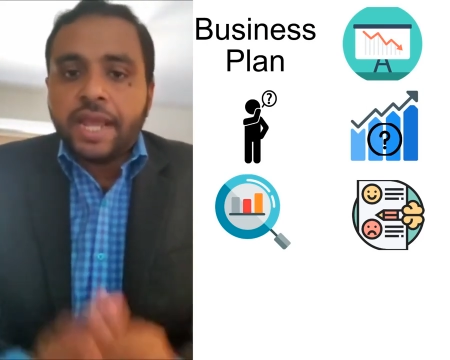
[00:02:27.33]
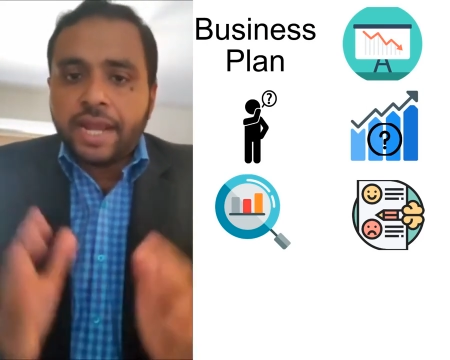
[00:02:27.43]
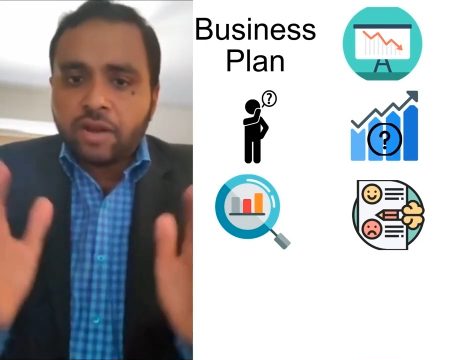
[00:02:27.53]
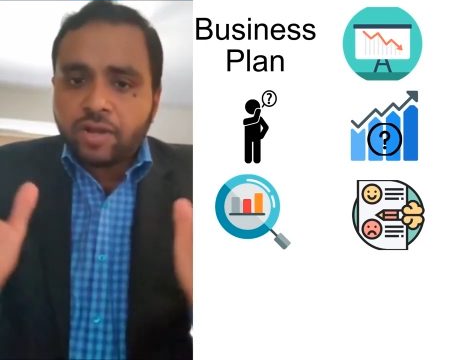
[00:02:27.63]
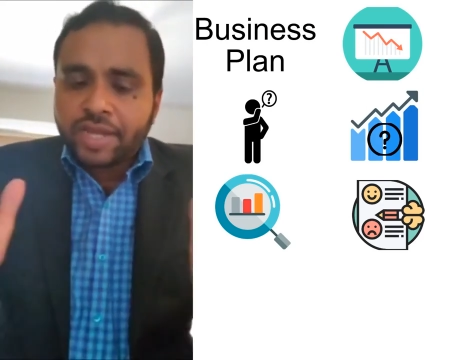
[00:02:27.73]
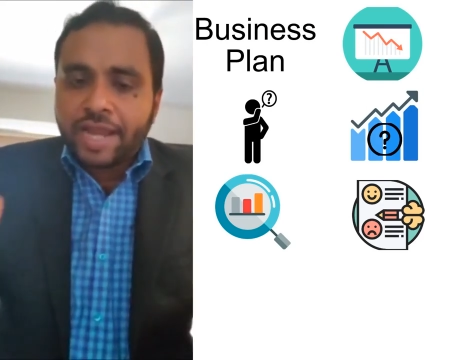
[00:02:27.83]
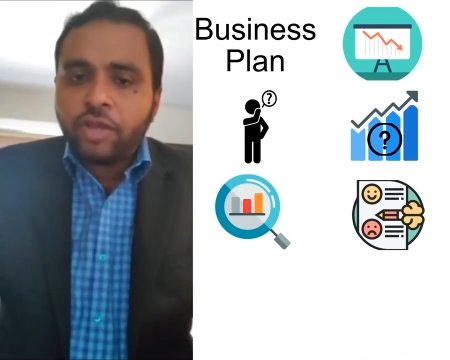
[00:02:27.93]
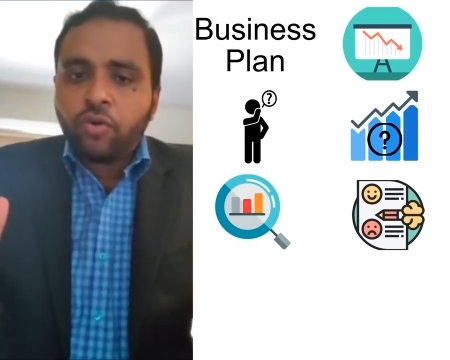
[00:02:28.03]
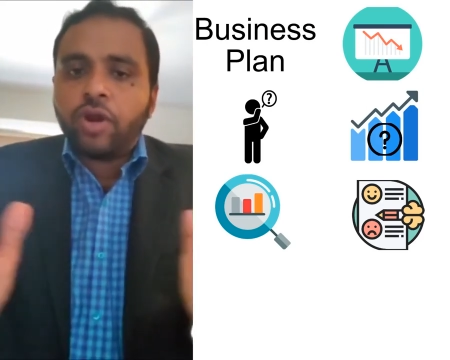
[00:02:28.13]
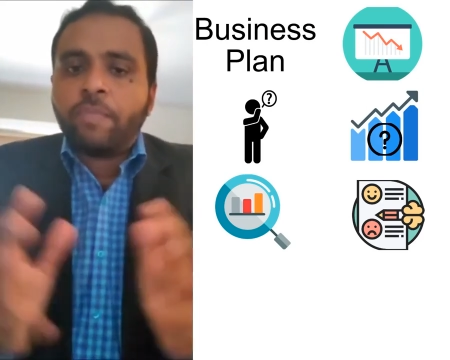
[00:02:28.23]
It will tell
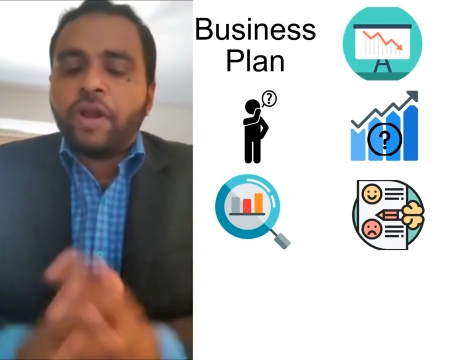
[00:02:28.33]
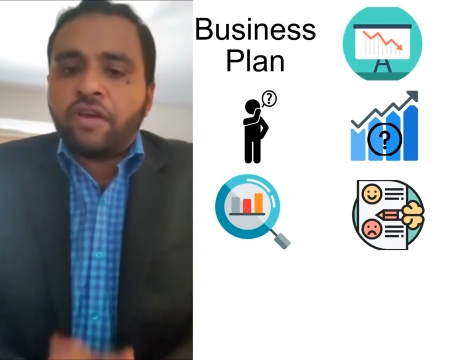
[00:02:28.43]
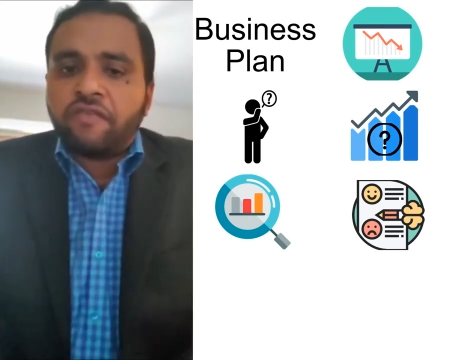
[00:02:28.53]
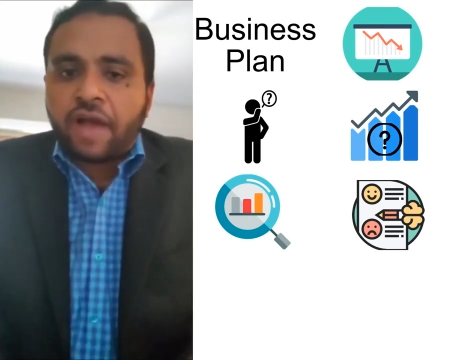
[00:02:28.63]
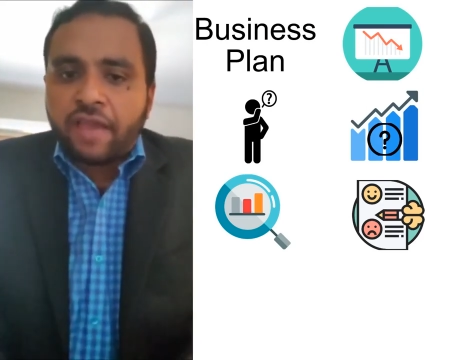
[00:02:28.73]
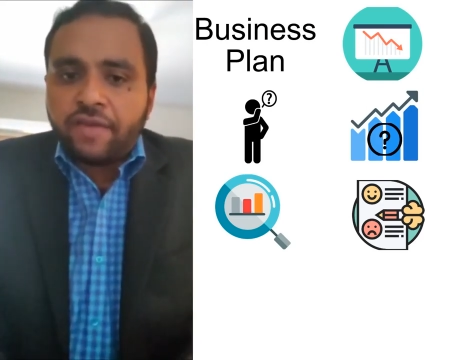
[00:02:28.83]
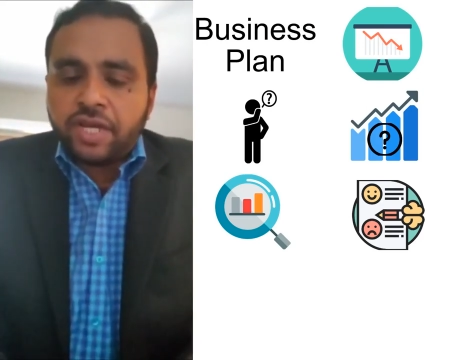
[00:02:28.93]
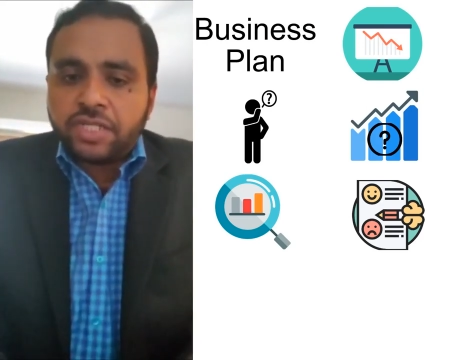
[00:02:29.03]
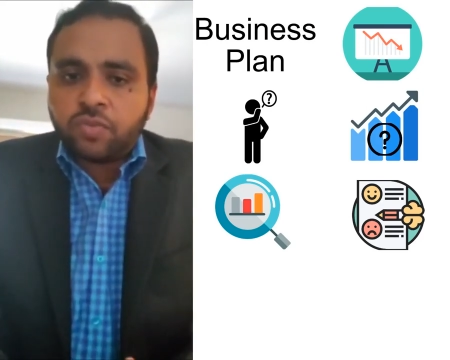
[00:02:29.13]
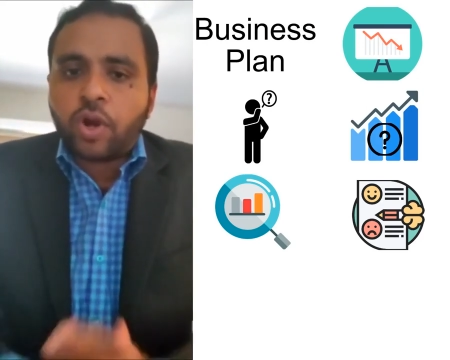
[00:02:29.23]
you over a period of 5
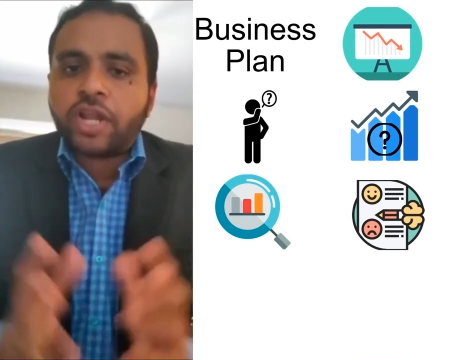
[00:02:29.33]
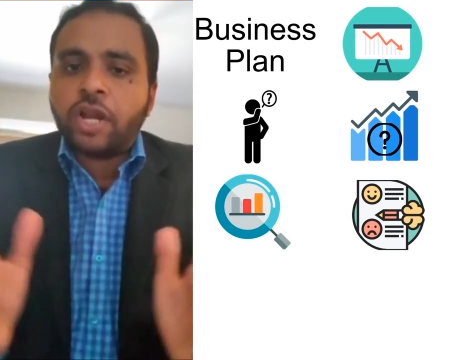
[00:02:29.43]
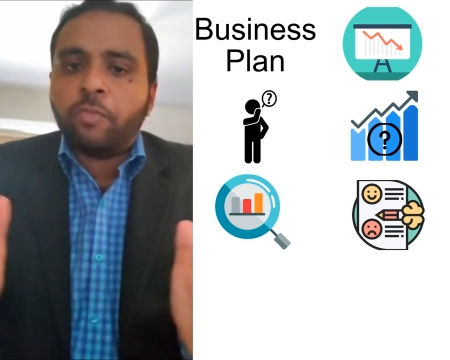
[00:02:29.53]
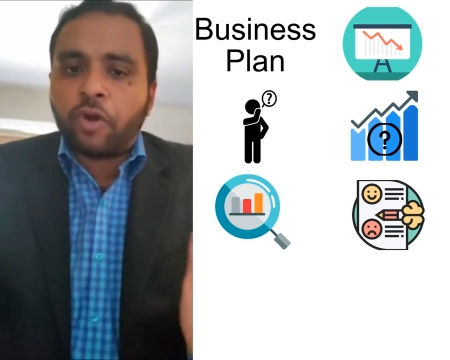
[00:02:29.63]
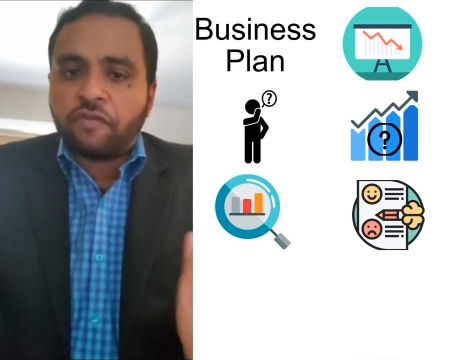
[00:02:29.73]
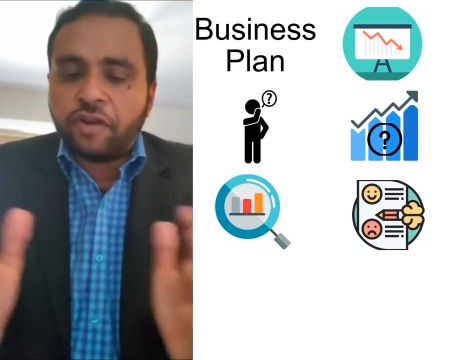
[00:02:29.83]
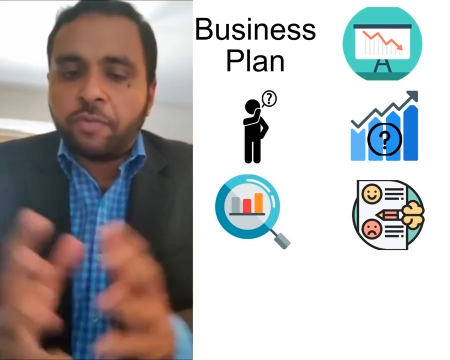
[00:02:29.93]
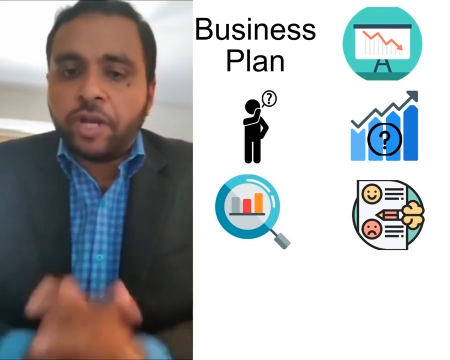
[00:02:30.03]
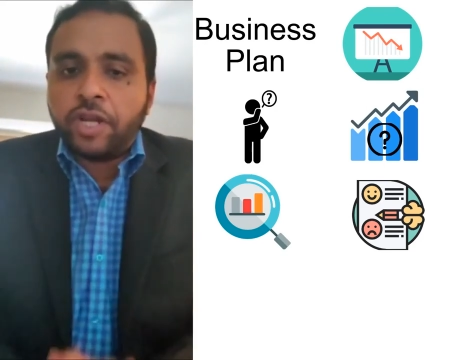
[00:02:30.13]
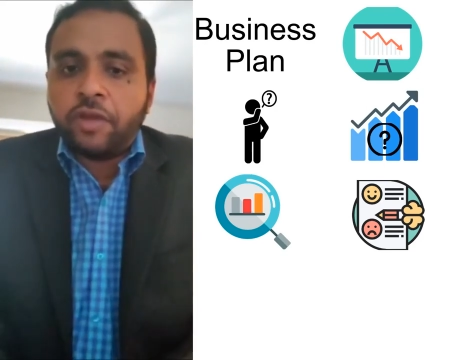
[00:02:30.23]
years what kind of
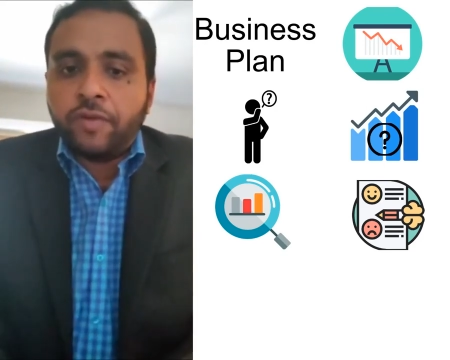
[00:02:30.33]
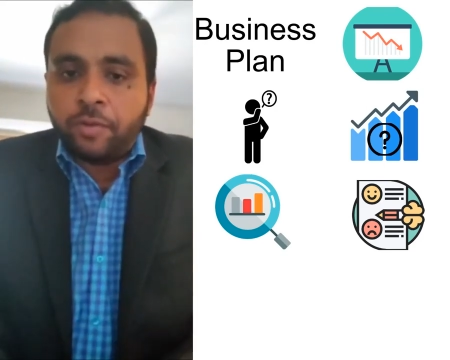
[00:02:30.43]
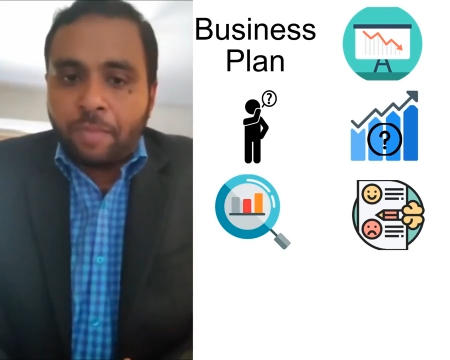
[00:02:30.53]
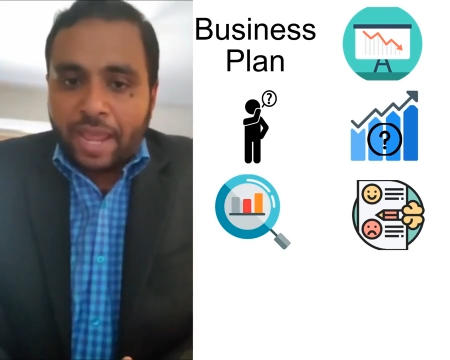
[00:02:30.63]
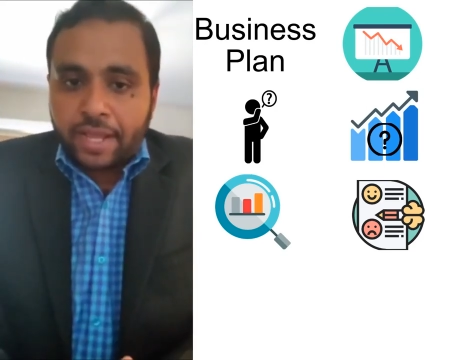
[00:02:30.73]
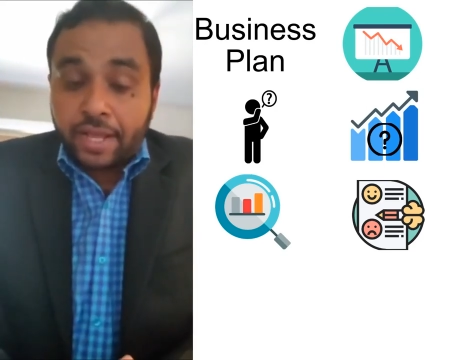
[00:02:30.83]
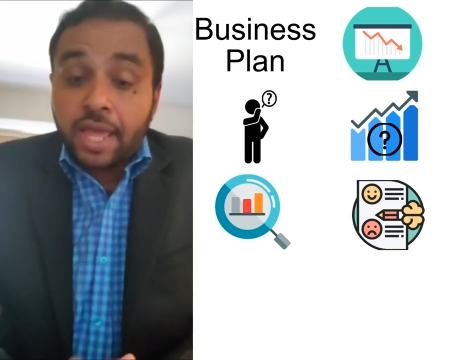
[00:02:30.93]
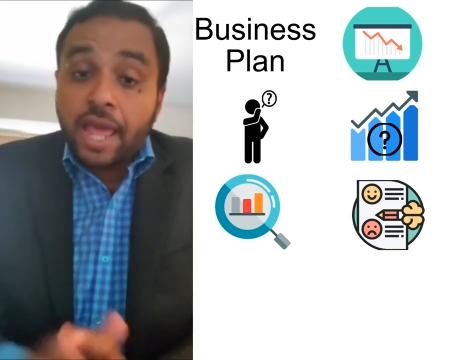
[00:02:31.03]
profitability you will make.